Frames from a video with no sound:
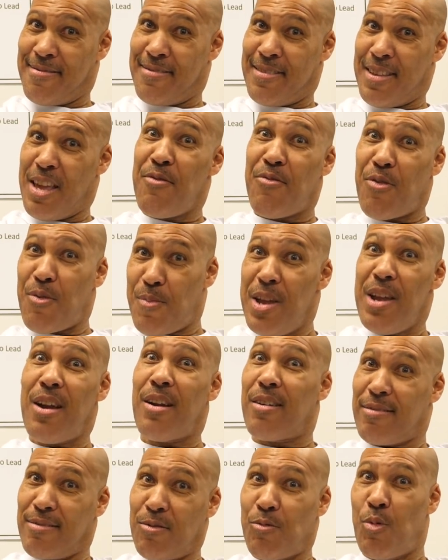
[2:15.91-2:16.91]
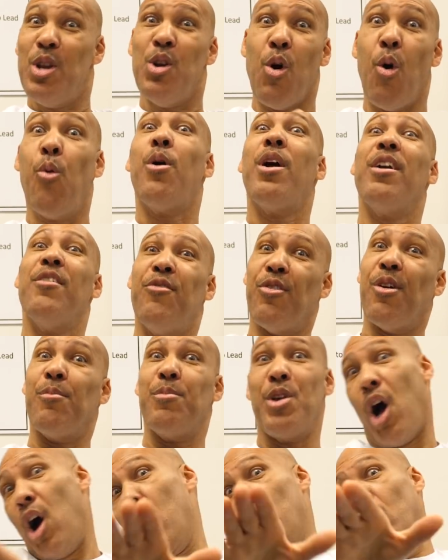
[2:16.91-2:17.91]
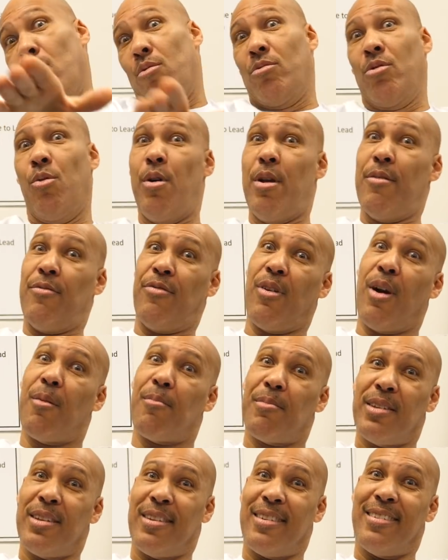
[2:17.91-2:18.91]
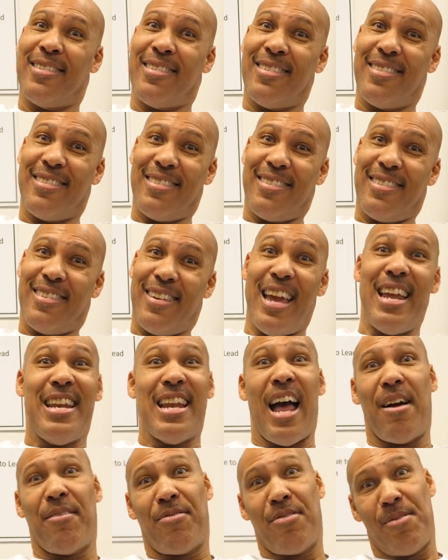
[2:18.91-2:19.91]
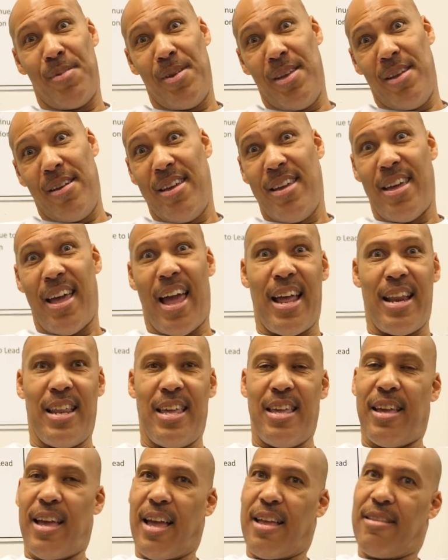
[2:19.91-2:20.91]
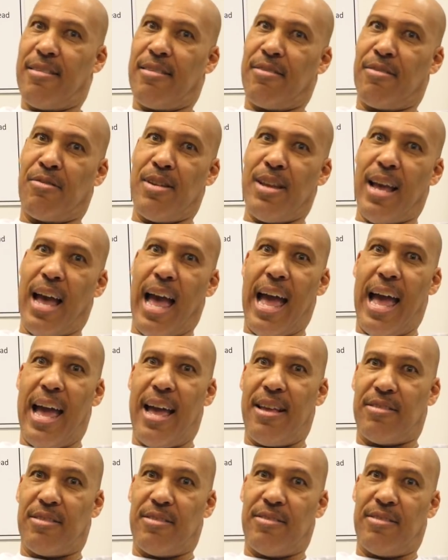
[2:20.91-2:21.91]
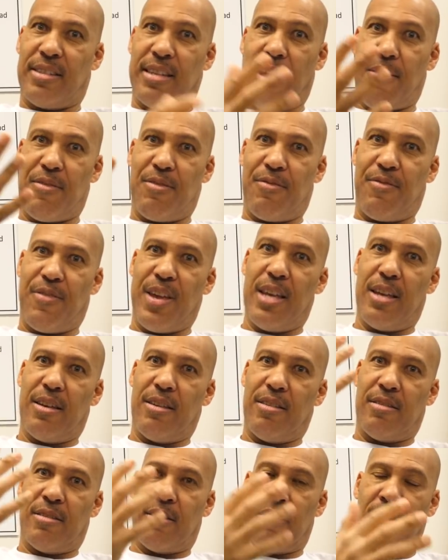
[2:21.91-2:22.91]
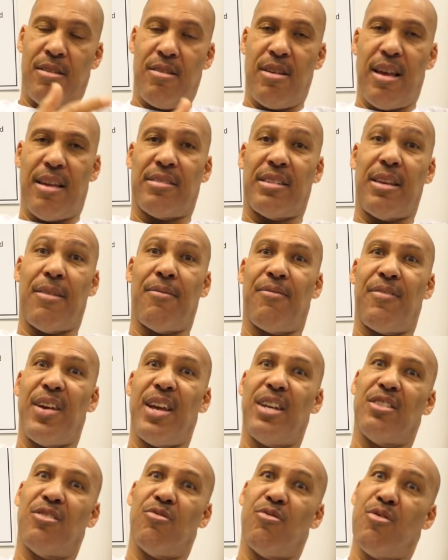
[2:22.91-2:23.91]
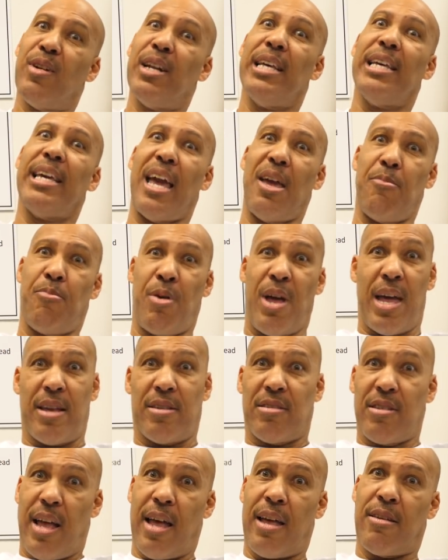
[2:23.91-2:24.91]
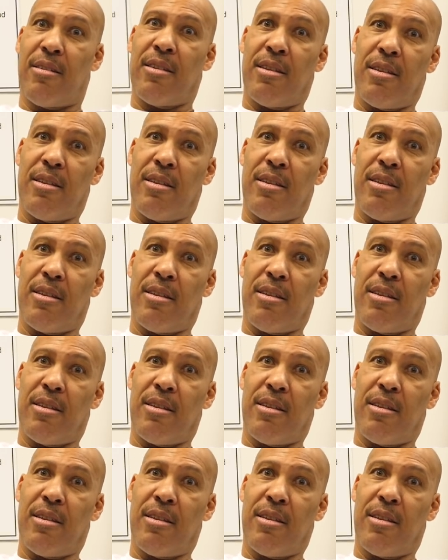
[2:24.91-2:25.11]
He from here. We know where he from. Y'all don't know where he from. He not from here. He ain't. He got 3 eyes and 7 fingers. Yeah, 7 fingers. You really can't pass that.